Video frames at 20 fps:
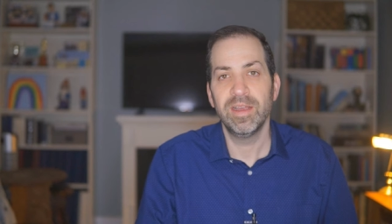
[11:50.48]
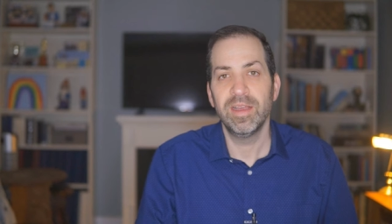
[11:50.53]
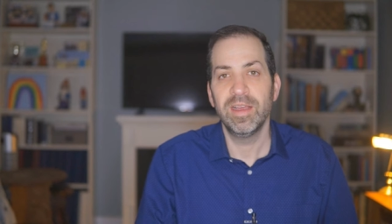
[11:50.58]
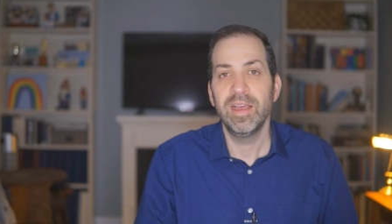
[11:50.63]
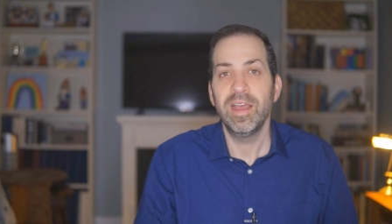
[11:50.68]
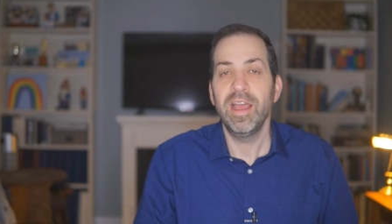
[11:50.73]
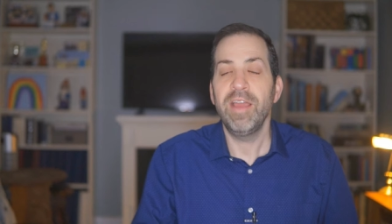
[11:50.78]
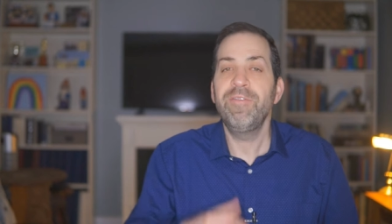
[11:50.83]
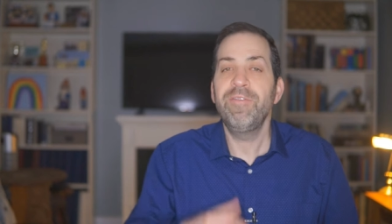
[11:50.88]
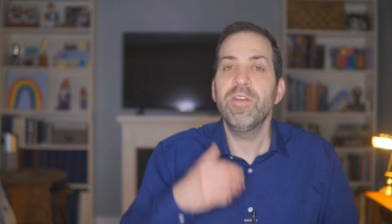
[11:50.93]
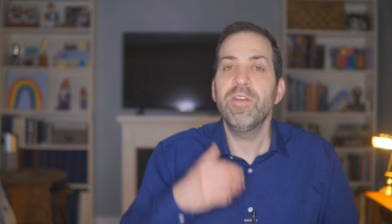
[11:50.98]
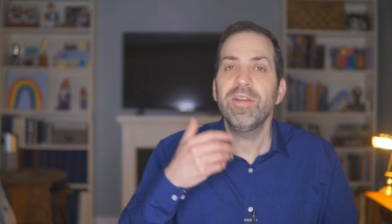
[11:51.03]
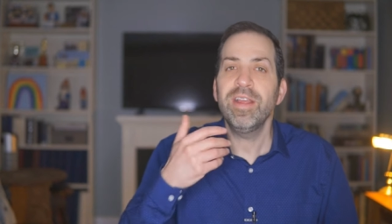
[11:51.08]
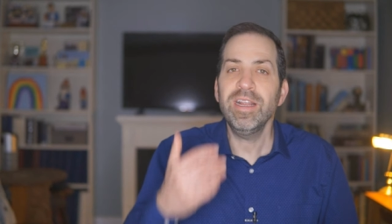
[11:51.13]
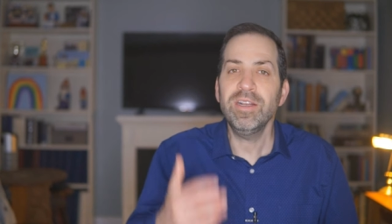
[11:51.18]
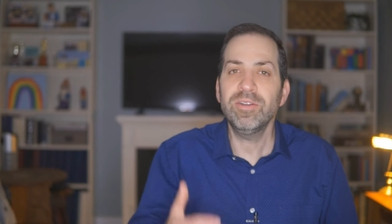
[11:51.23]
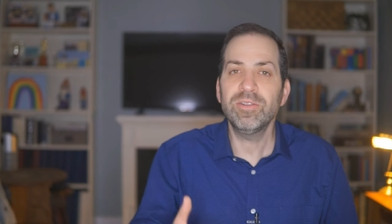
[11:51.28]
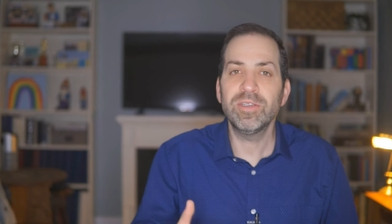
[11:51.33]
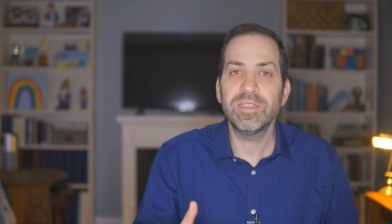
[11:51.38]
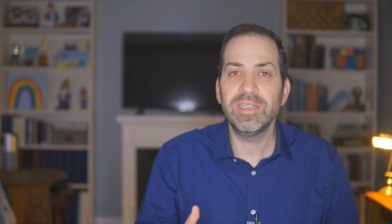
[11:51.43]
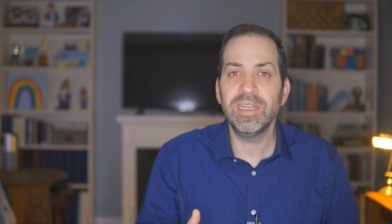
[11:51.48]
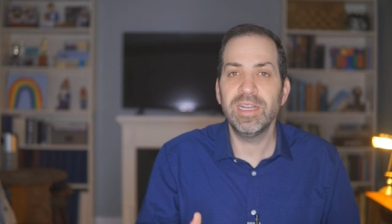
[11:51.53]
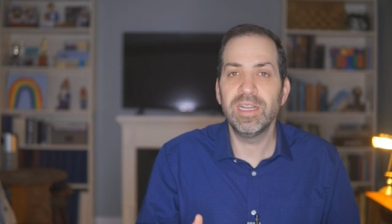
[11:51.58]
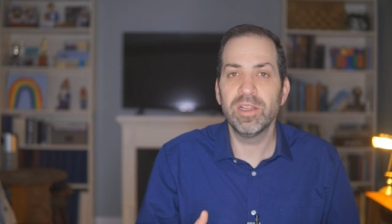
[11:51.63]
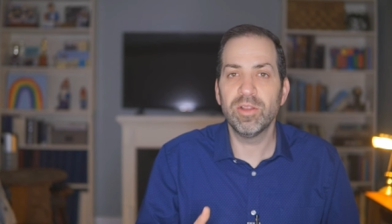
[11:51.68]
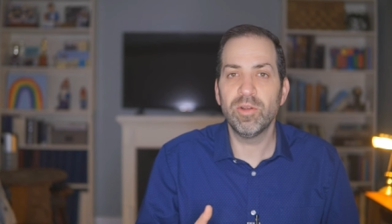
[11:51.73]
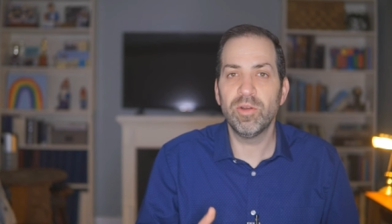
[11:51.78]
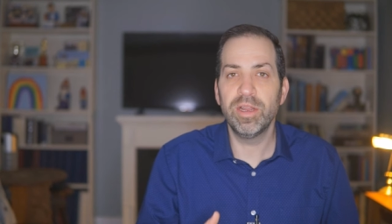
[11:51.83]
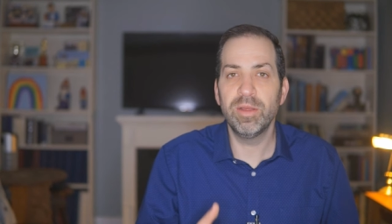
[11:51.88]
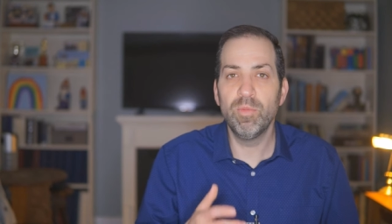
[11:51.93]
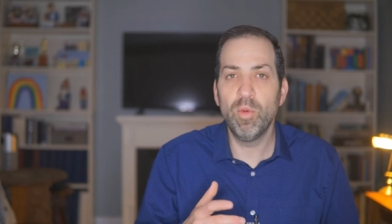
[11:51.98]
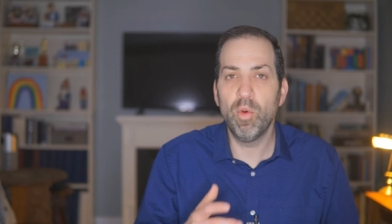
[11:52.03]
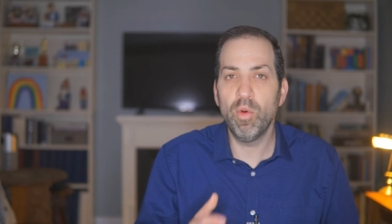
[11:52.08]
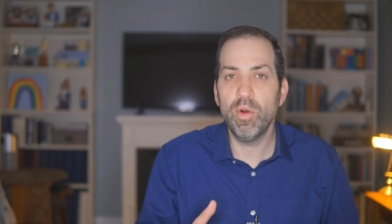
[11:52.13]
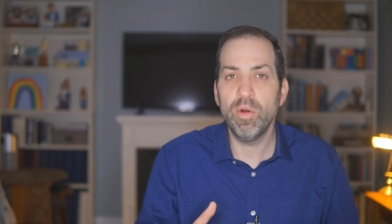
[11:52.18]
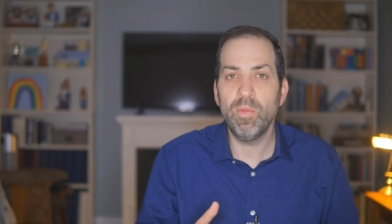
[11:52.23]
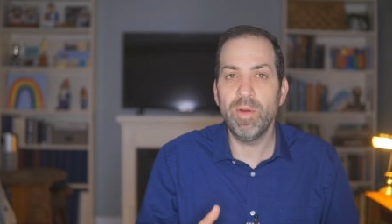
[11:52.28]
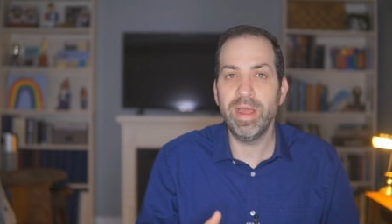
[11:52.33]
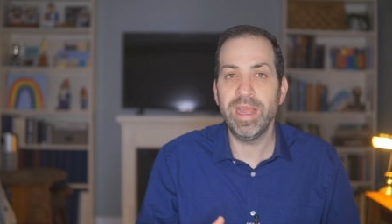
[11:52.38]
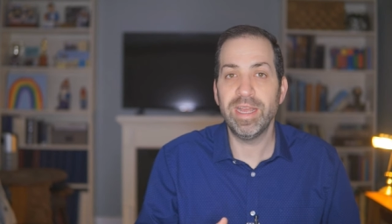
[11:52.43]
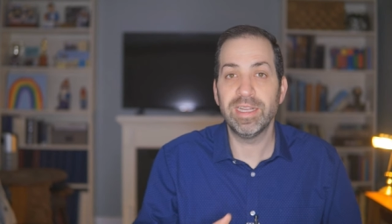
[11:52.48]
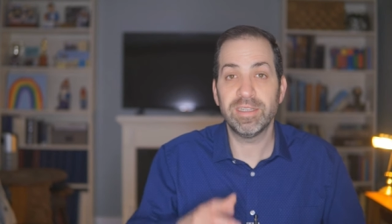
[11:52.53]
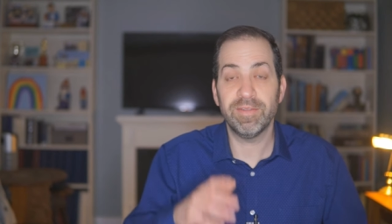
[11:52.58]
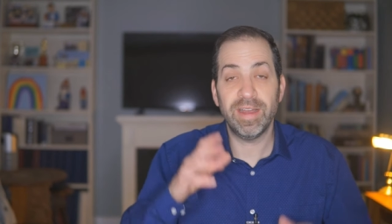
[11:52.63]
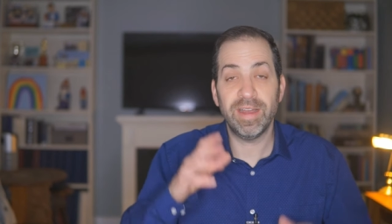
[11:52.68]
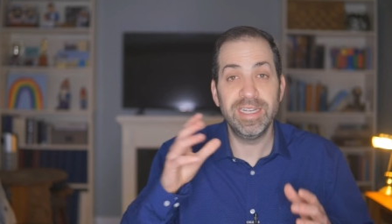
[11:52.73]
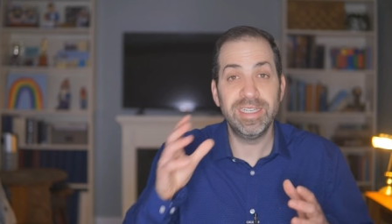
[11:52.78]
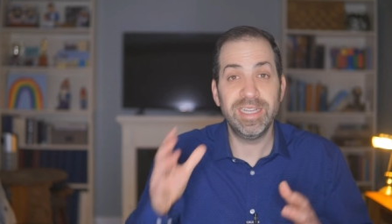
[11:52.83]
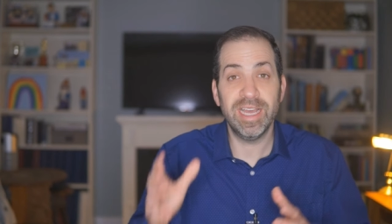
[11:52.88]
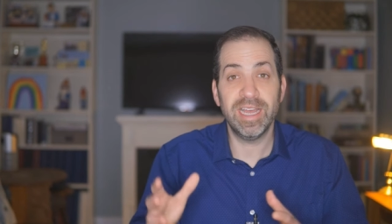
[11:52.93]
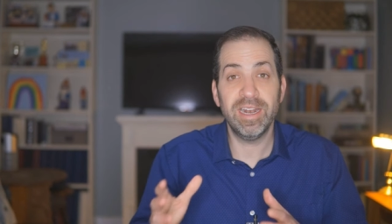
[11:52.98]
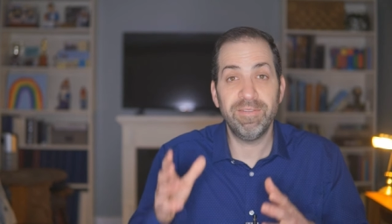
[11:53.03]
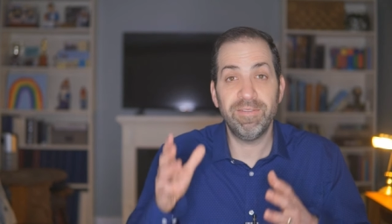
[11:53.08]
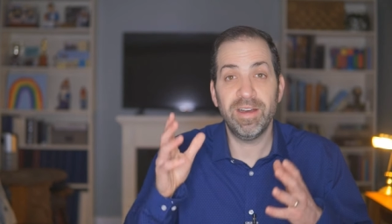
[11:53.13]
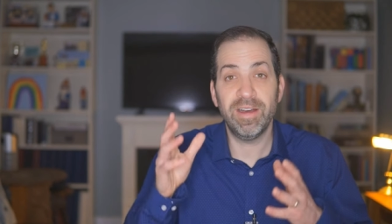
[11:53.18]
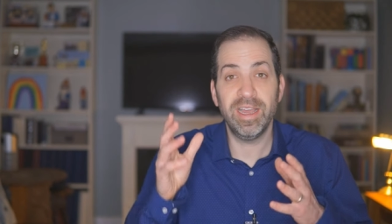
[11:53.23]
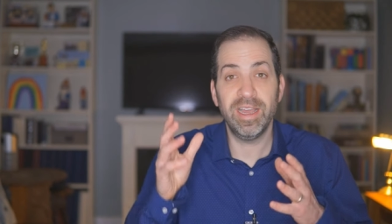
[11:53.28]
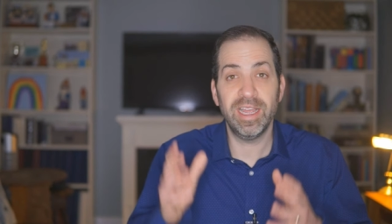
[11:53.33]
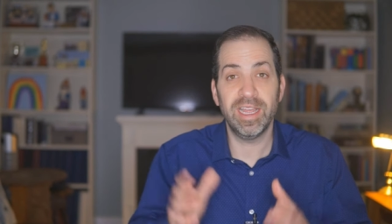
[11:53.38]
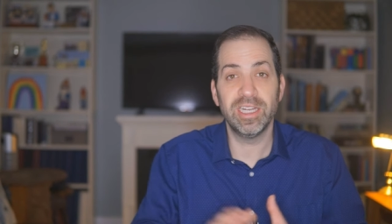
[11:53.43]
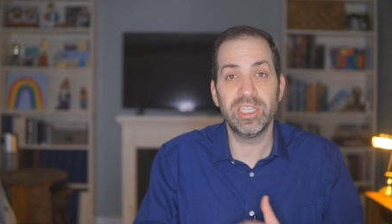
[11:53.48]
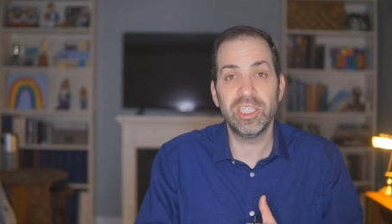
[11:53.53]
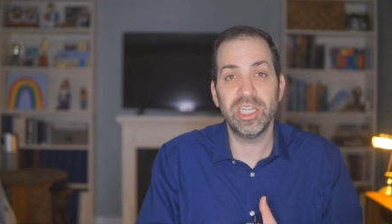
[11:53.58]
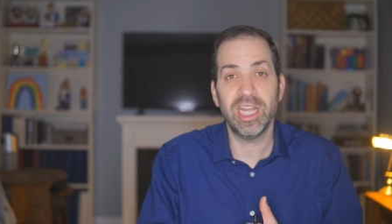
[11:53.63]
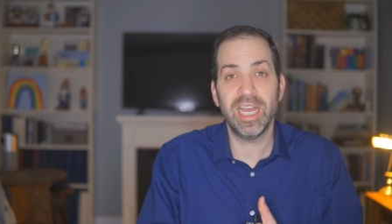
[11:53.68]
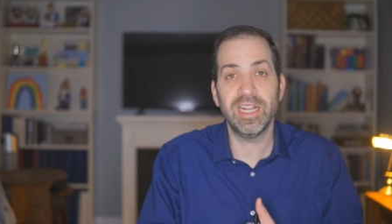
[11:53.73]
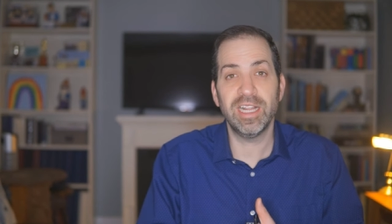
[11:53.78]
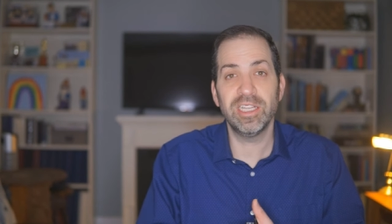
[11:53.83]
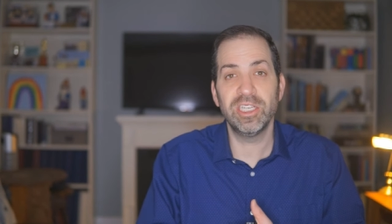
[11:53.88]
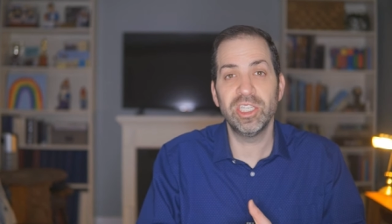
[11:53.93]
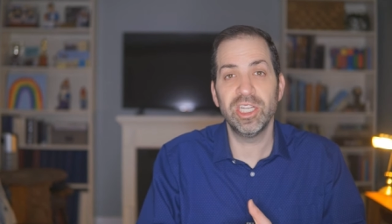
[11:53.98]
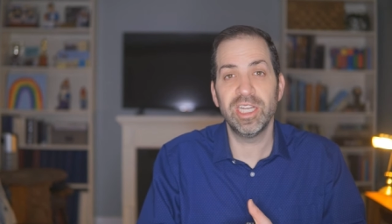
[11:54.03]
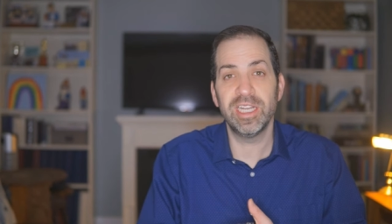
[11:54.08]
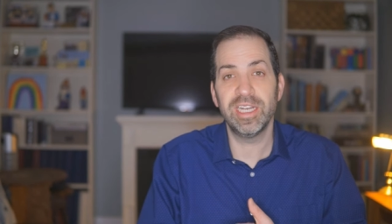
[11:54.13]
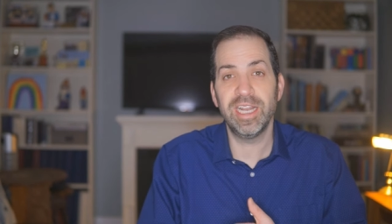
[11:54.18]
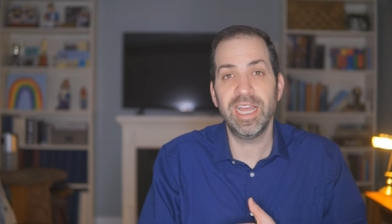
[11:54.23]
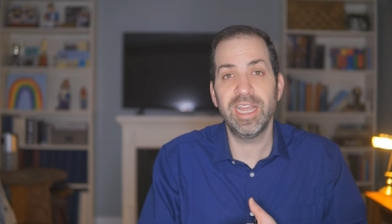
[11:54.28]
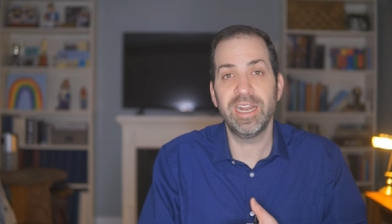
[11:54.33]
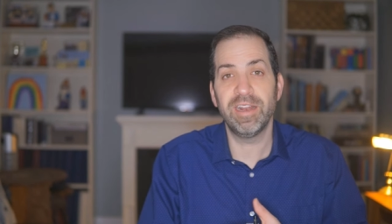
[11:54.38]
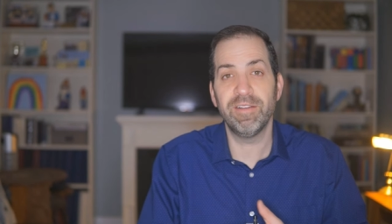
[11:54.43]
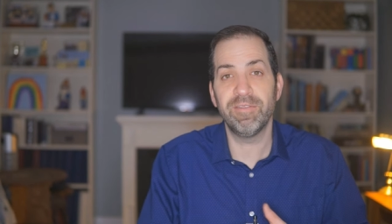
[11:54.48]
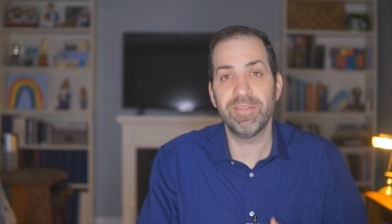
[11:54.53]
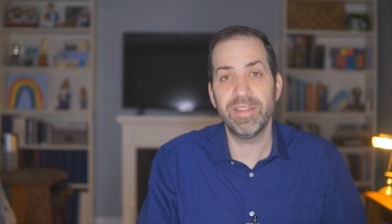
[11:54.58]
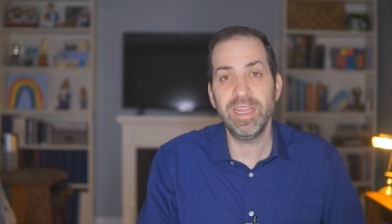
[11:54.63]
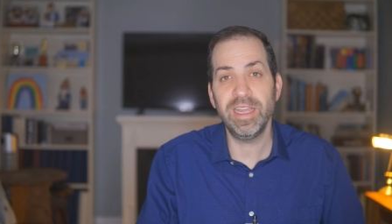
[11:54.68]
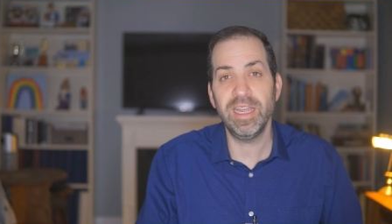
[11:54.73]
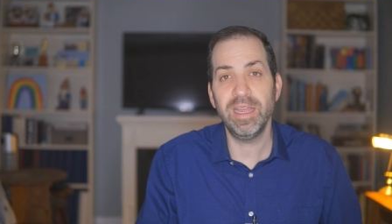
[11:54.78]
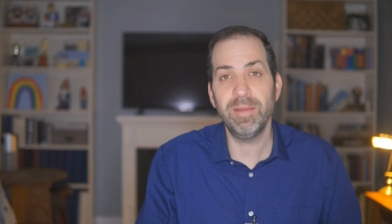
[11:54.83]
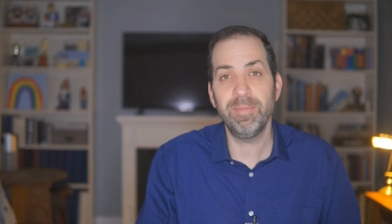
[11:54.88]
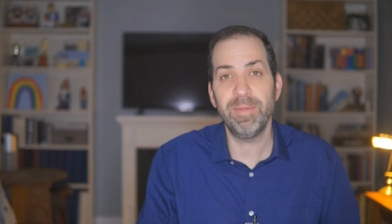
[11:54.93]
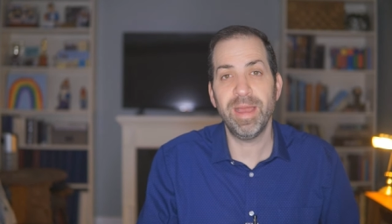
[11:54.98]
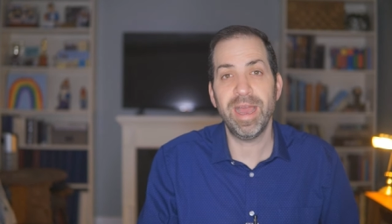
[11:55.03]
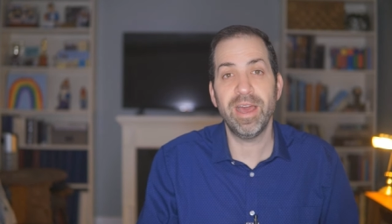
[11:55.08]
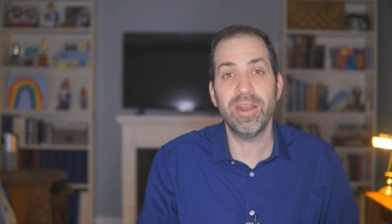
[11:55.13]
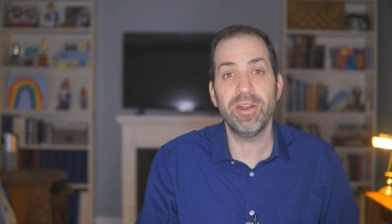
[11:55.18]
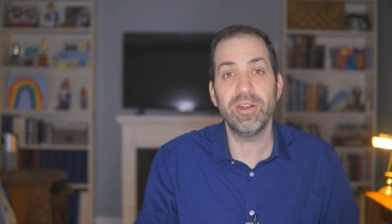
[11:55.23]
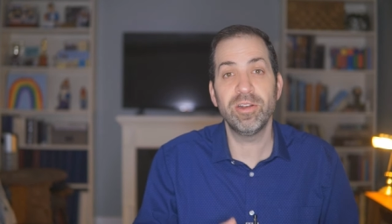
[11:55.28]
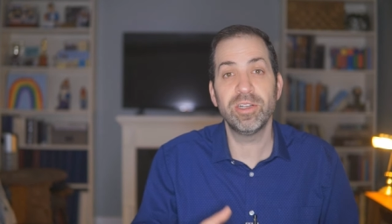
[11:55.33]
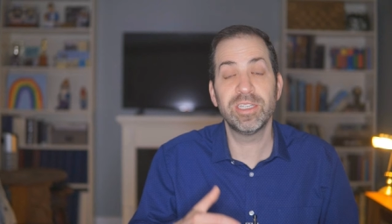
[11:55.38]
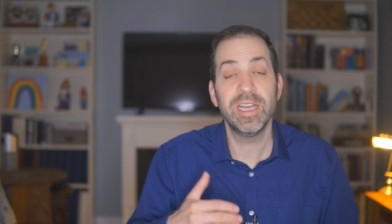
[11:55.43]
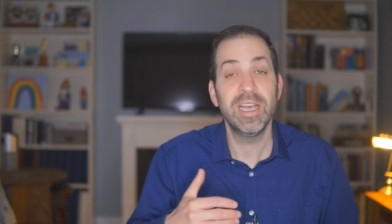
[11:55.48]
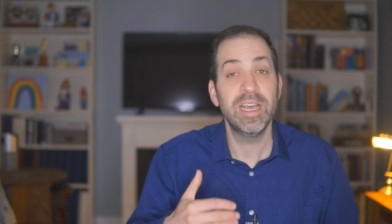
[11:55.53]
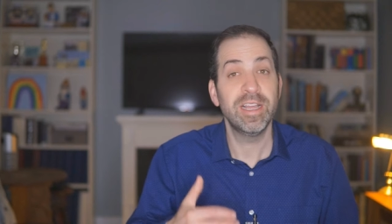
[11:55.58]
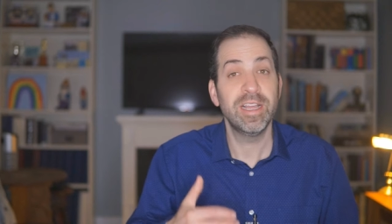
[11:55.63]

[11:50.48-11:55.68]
If you're interested in learning more ways of identifying and challenging negative thinking patterns